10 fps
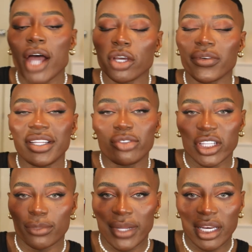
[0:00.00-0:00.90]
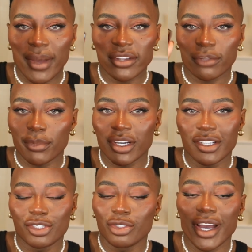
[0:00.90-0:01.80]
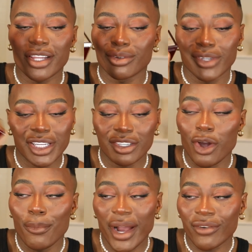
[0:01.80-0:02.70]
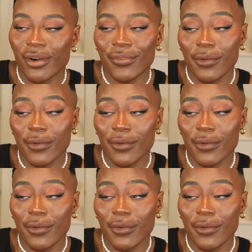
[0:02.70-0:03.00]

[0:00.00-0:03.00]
I don't even need to explain about this because you guys already know Baccarat